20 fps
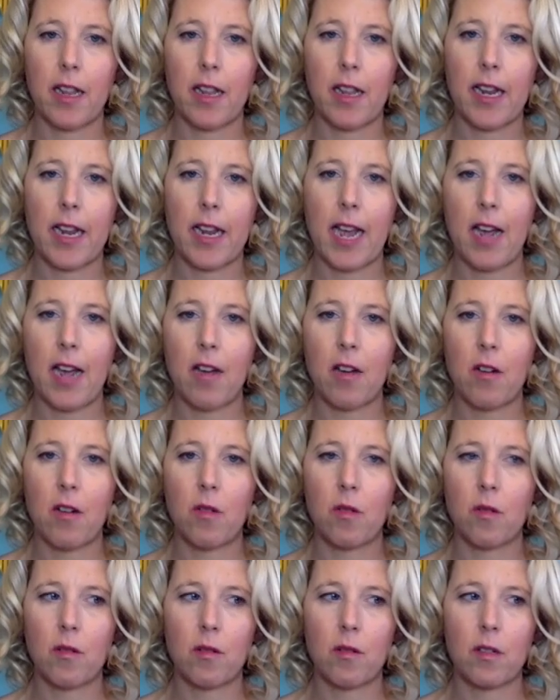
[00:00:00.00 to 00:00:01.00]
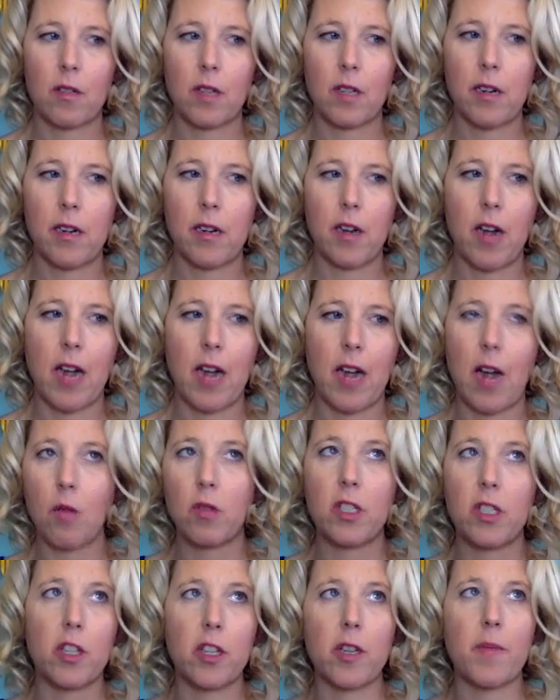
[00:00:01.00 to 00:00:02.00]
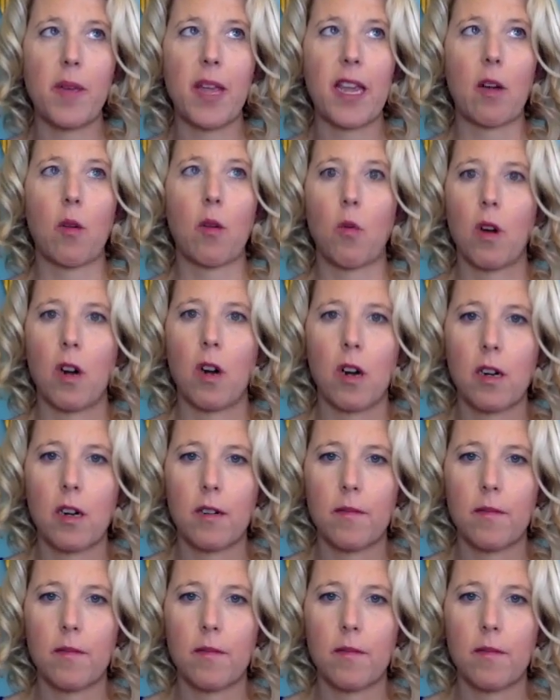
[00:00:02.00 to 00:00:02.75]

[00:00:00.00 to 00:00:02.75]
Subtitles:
Like how do you make it work?